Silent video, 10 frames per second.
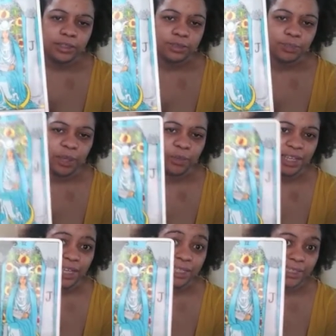being
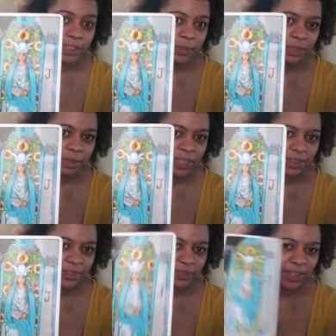really exuberant about
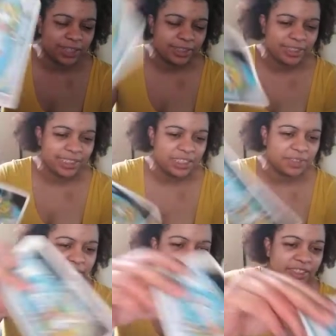a fucking
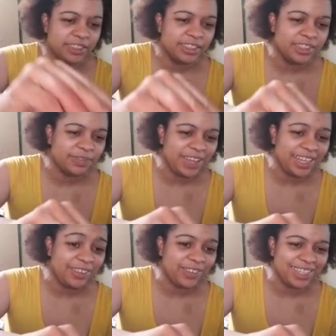secret. You're
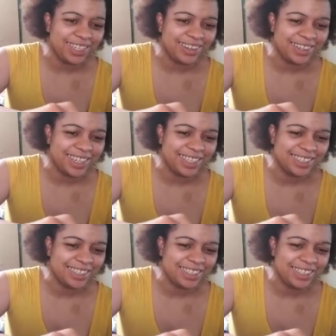fighting really hard
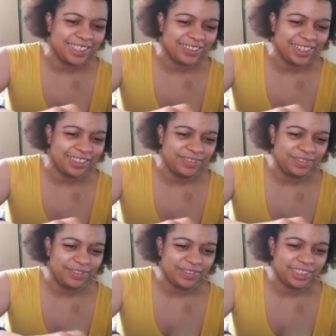against a secret,
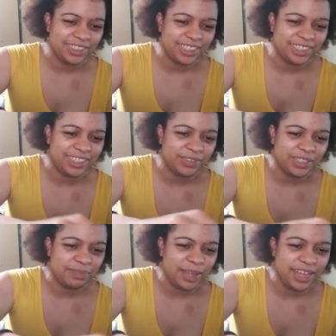which leads to
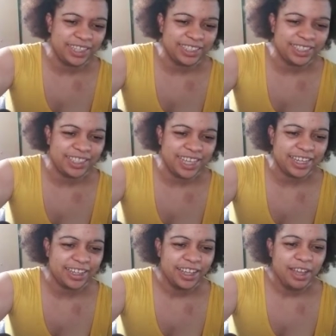what's behind the
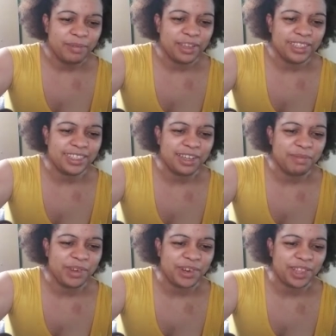sun. Please tell
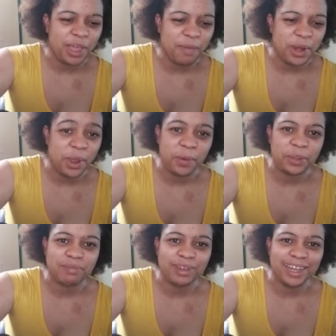me you're going to let me know
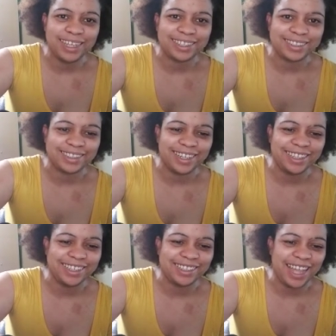what's behind the sun,
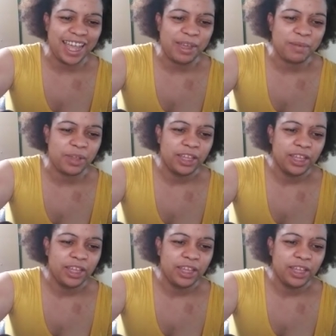because I am